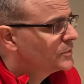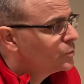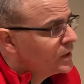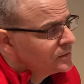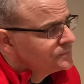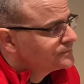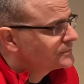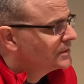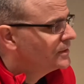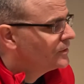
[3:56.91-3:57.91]
Well,
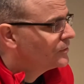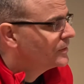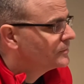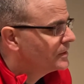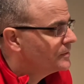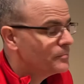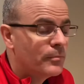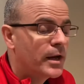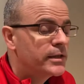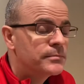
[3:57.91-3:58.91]
you know, it
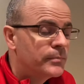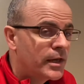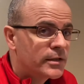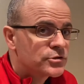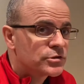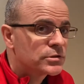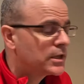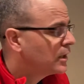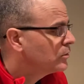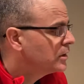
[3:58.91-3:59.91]
might match
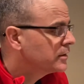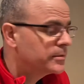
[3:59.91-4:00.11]
how long the